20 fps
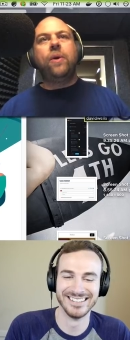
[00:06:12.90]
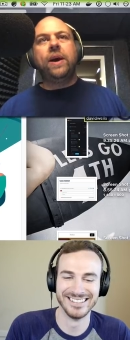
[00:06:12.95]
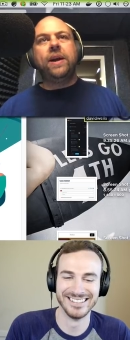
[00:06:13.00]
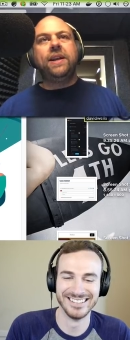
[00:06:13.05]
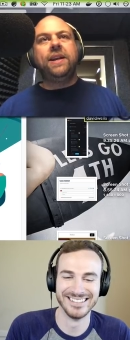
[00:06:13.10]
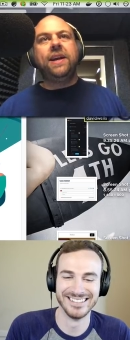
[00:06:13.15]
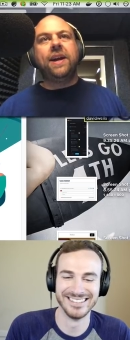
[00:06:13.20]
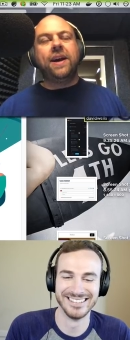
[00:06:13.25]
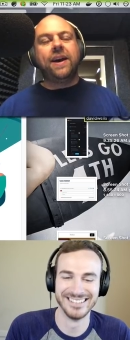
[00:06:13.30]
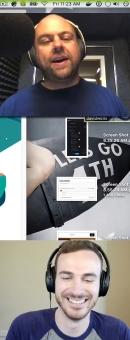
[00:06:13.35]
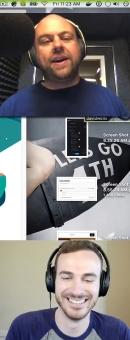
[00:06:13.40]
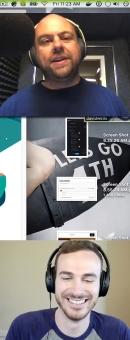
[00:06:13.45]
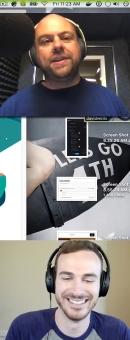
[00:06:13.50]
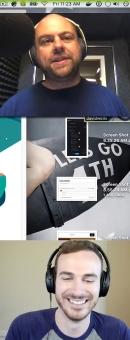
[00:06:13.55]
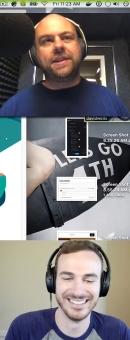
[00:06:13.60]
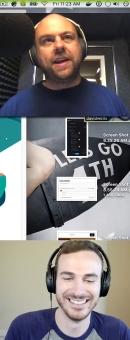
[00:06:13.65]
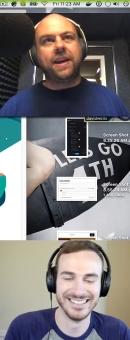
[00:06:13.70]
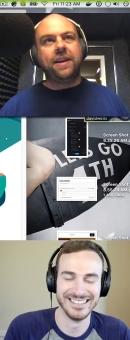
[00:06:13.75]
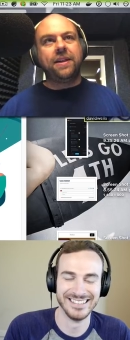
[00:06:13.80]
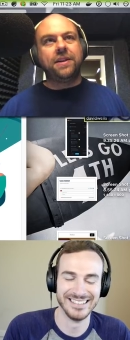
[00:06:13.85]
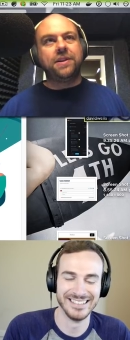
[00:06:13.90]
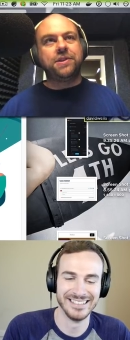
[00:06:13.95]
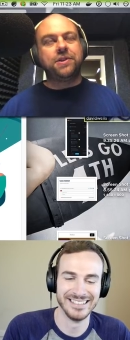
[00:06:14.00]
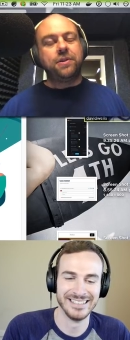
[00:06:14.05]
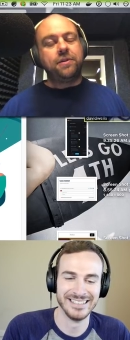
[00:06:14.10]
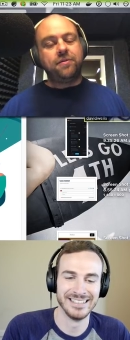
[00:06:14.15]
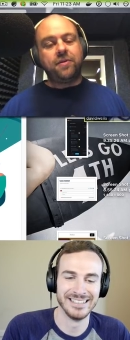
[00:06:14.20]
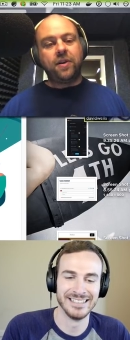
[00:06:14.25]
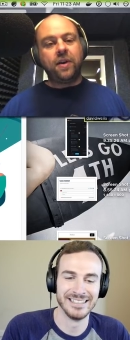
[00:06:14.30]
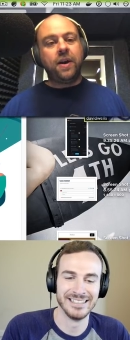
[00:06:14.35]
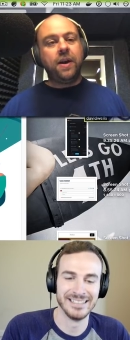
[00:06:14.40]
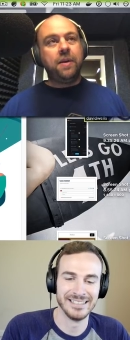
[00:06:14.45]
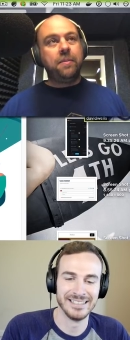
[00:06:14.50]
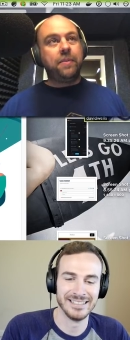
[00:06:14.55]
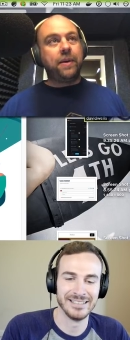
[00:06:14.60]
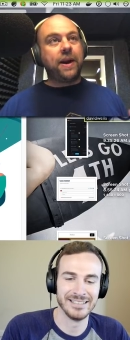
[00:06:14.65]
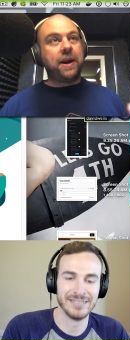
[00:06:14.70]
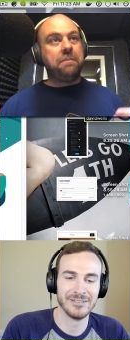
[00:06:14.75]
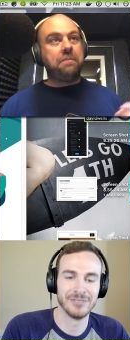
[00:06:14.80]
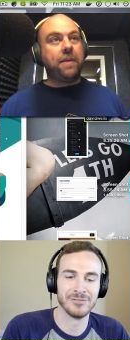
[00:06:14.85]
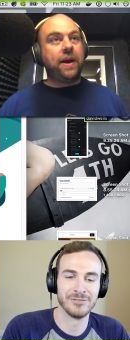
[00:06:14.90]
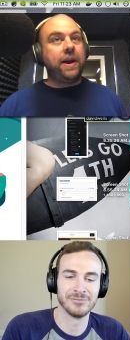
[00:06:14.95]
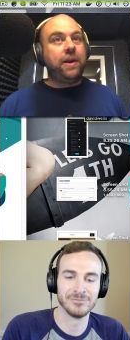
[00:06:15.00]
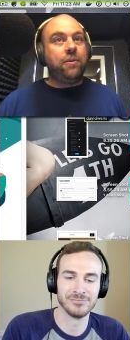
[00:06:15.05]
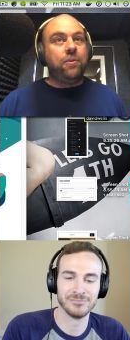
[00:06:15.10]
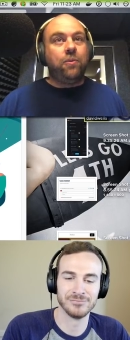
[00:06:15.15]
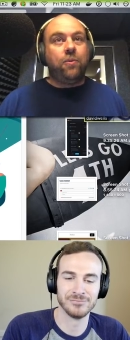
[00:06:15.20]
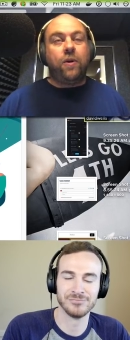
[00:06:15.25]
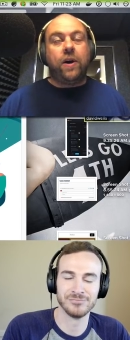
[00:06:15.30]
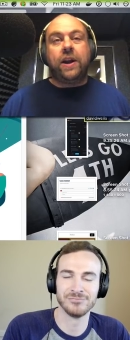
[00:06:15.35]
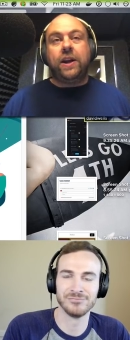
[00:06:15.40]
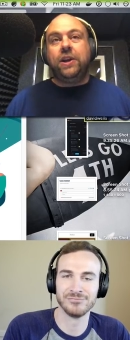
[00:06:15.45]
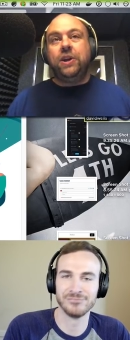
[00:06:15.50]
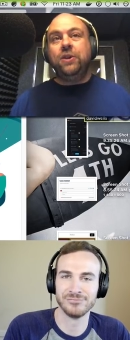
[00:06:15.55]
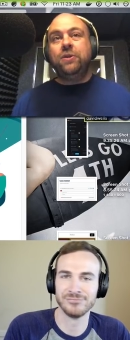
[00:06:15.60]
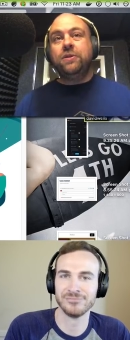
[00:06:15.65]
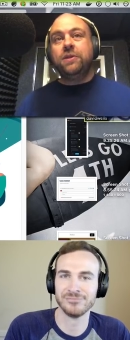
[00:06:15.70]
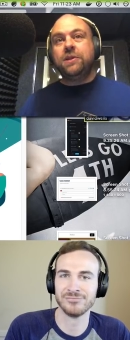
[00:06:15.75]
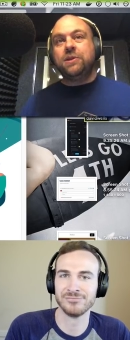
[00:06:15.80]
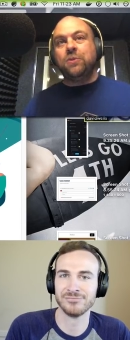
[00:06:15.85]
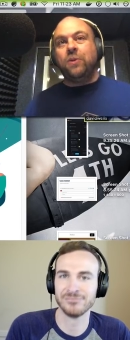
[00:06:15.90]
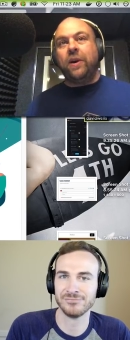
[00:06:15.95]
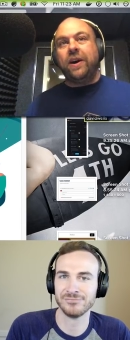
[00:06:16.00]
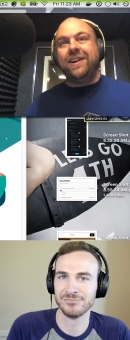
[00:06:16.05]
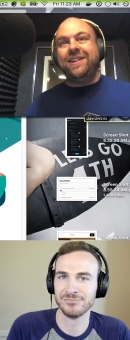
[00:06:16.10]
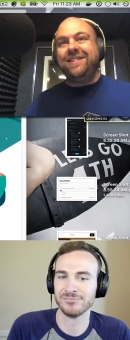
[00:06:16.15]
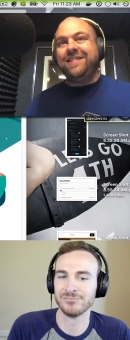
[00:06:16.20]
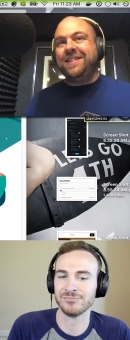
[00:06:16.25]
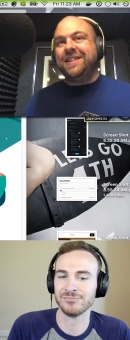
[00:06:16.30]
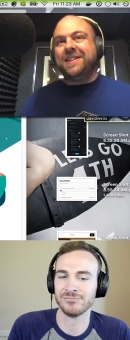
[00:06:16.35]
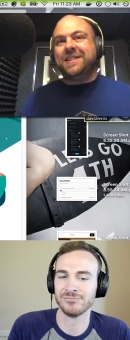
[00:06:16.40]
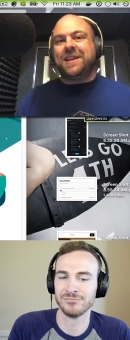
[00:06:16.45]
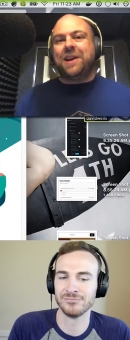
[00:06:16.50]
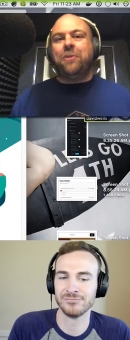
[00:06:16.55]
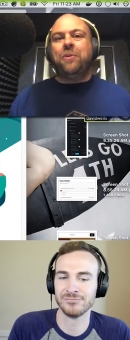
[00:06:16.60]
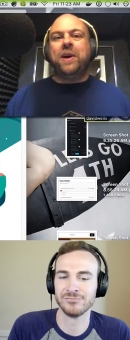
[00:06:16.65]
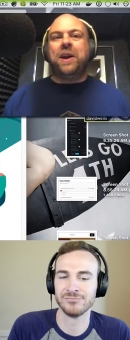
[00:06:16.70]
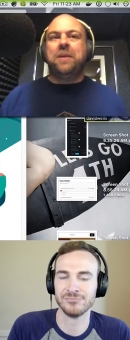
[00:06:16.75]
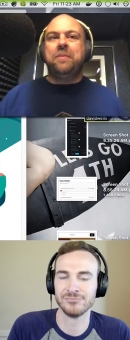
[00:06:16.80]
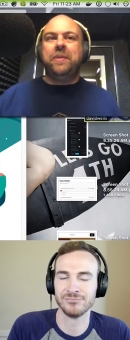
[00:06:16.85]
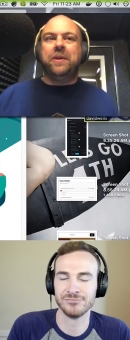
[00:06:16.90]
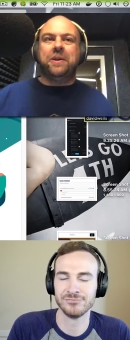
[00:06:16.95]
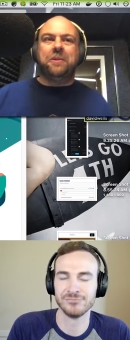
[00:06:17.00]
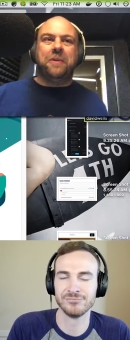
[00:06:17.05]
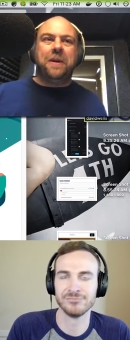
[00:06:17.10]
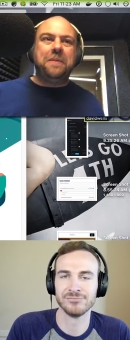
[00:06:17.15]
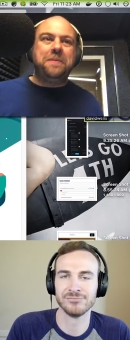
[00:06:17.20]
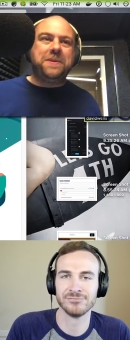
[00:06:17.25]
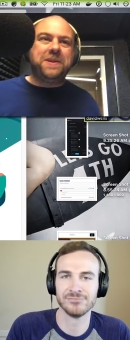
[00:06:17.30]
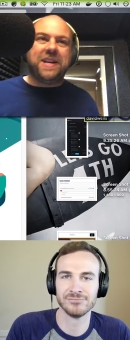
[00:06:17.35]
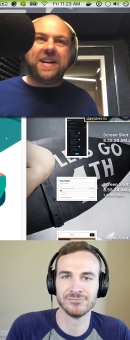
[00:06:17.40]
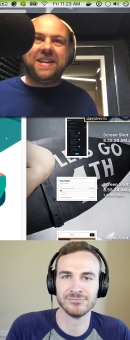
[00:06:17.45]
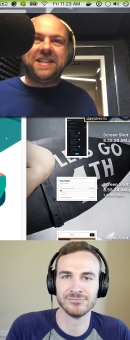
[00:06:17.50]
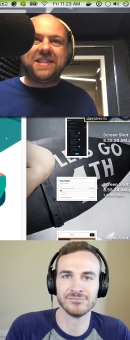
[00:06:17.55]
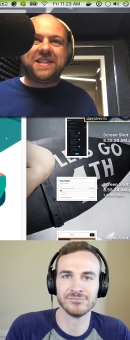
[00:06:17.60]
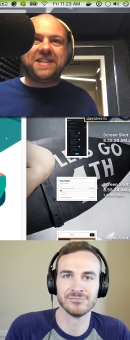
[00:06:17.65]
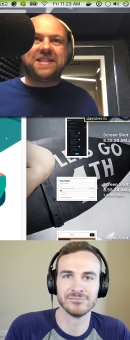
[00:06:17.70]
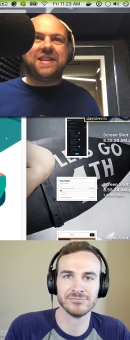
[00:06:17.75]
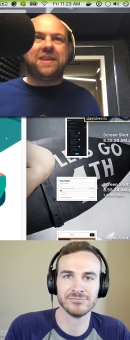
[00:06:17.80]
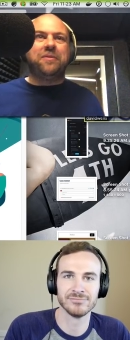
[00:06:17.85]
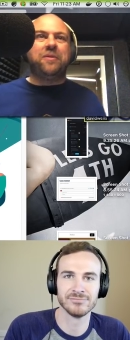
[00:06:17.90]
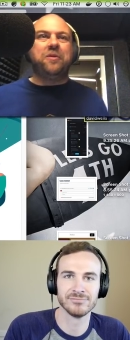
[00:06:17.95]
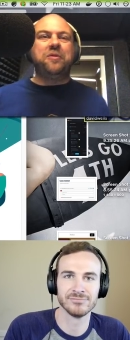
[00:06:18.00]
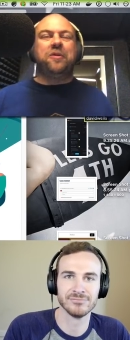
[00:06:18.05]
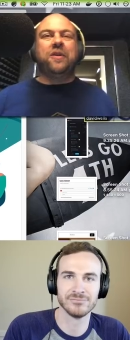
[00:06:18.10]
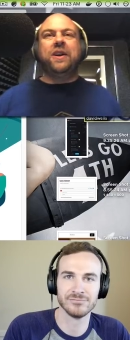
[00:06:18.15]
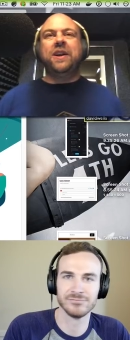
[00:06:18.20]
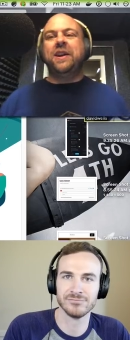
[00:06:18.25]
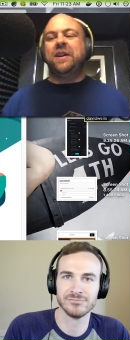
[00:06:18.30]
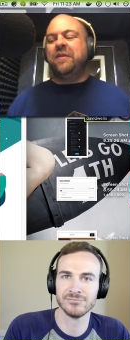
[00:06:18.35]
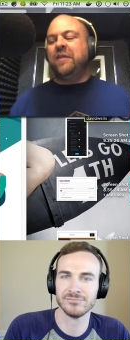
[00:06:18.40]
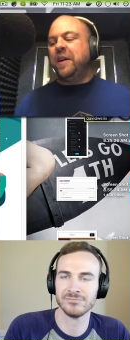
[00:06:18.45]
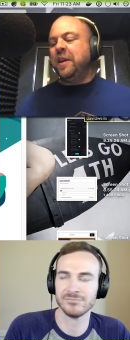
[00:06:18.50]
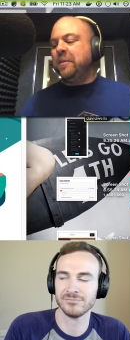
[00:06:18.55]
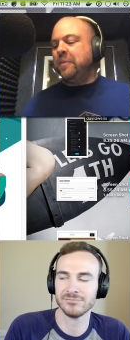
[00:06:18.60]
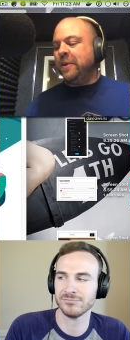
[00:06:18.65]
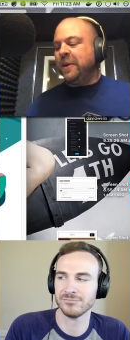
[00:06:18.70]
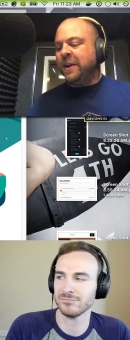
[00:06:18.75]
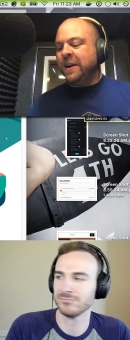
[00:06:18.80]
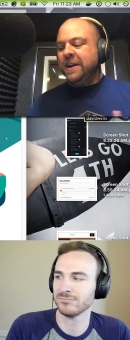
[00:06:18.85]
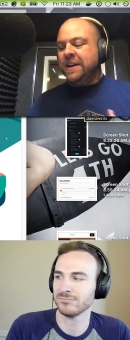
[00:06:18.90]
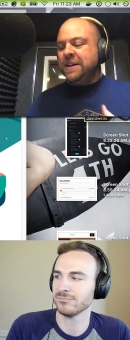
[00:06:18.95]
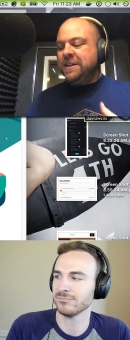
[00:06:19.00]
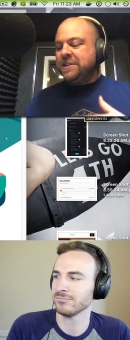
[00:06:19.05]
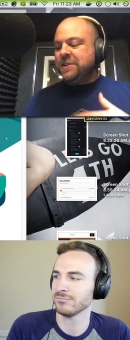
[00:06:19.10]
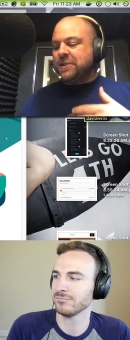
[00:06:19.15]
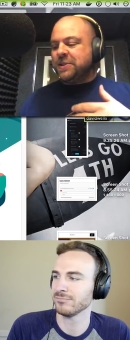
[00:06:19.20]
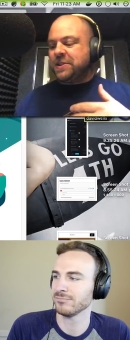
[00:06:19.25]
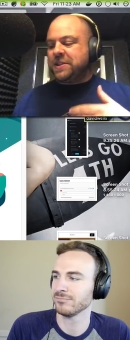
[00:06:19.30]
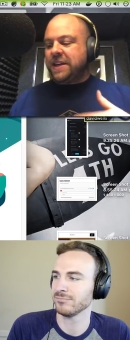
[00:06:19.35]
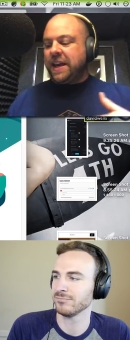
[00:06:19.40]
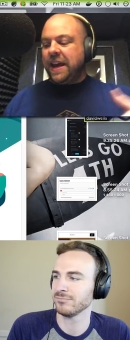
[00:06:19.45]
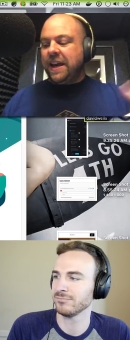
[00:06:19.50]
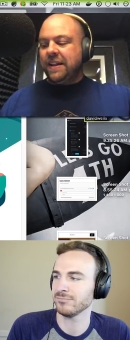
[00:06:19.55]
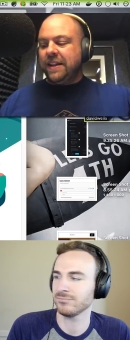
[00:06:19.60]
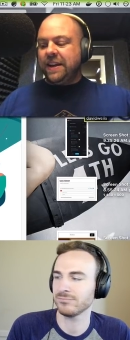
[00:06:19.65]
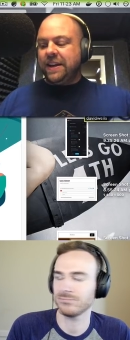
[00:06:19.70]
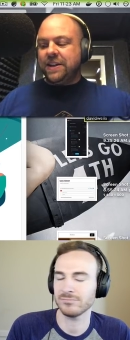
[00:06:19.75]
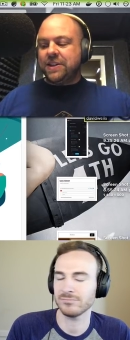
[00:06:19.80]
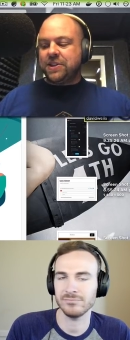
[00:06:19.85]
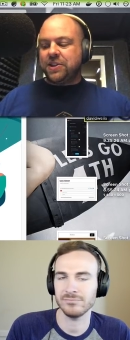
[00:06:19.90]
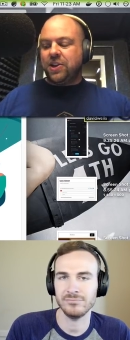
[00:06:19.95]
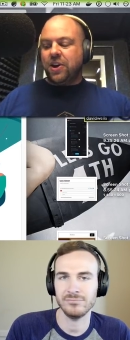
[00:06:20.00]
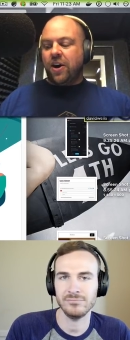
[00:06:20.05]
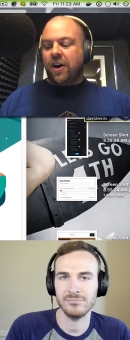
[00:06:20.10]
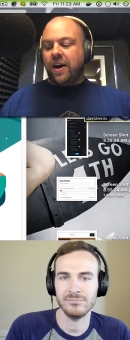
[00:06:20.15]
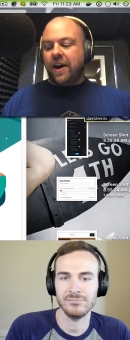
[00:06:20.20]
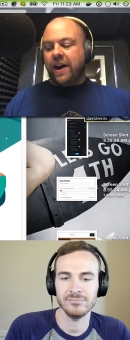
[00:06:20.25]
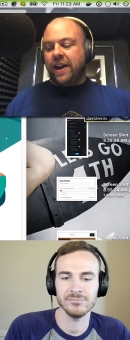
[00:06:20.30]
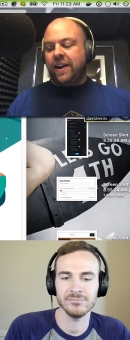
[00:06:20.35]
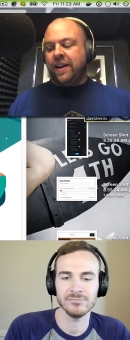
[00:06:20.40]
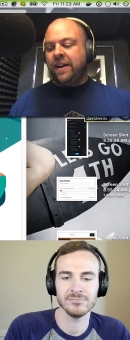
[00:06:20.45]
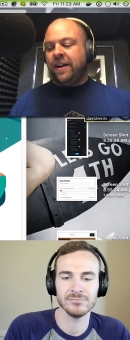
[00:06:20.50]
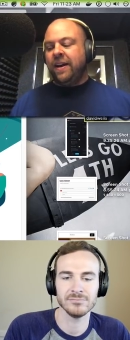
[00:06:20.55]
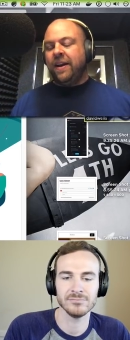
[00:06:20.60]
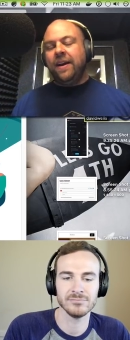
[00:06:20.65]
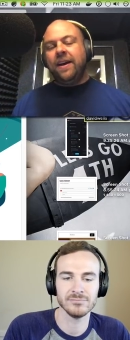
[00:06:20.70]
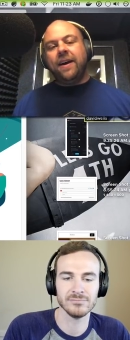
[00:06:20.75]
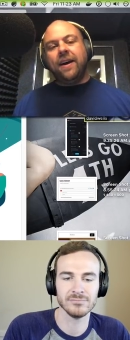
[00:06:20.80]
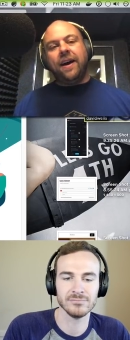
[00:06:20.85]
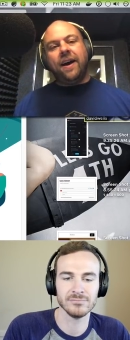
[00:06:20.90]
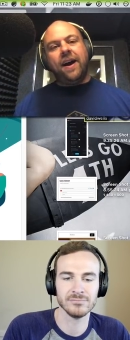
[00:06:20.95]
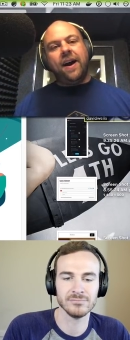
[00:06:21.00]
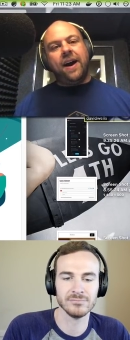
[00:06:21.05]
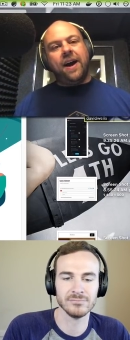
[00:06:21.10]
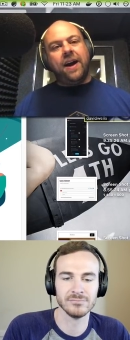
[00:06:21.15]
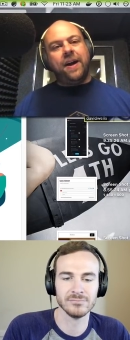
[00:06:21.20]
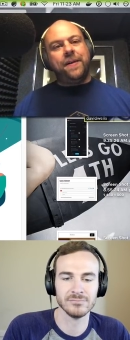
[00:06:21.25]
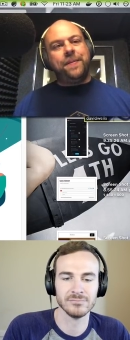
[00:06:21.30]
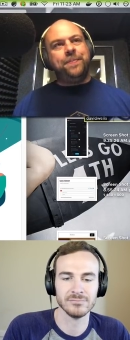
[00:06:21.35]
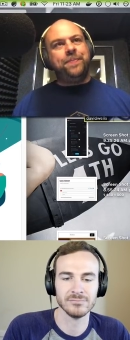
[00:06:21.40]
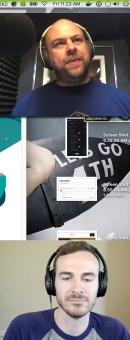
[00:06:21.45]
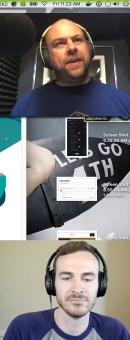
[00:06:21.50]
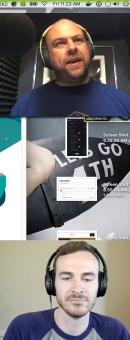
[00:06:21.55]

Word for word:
Speaker 1: idea how to scale a server, but I might want to use one because I want to build websites because I'm a front end developer. So scaling is gone. Um,